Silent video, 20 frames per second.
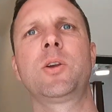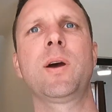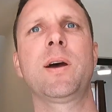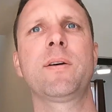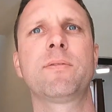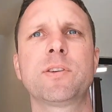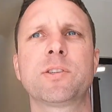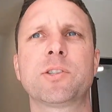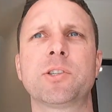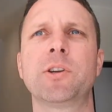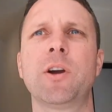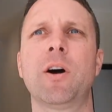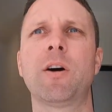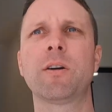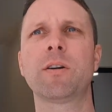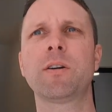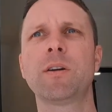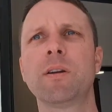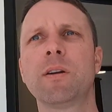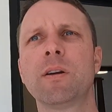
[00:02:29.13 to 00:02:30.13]
You have this
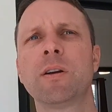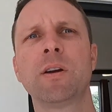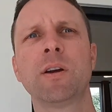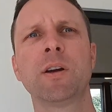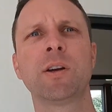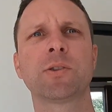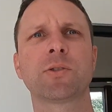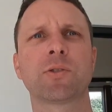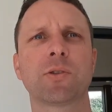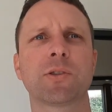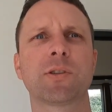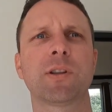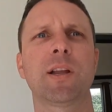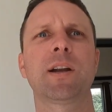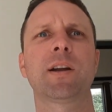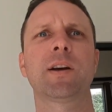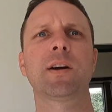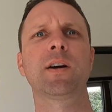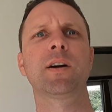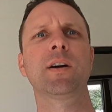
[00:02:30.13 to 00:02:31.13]
yard, so it's a
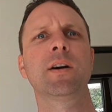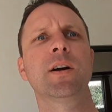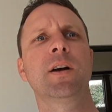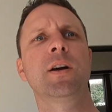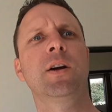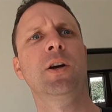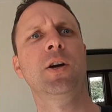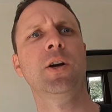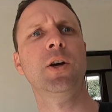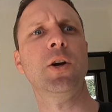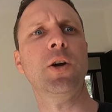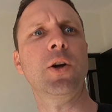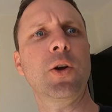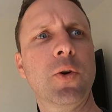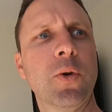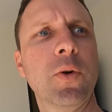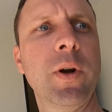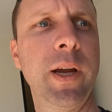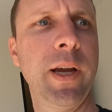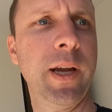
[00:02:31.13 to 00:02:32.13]
lot of
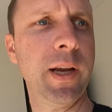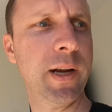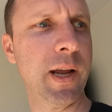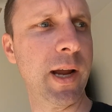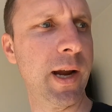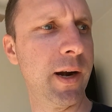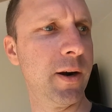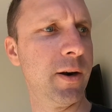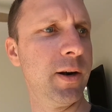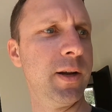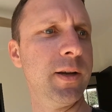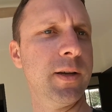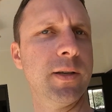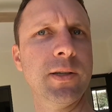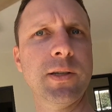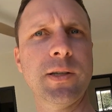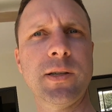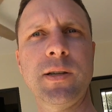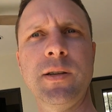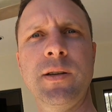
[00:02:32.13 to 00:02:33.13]
green
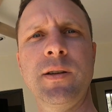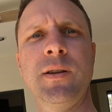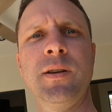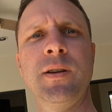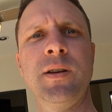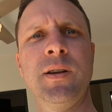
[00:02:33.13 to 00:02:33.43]
areas.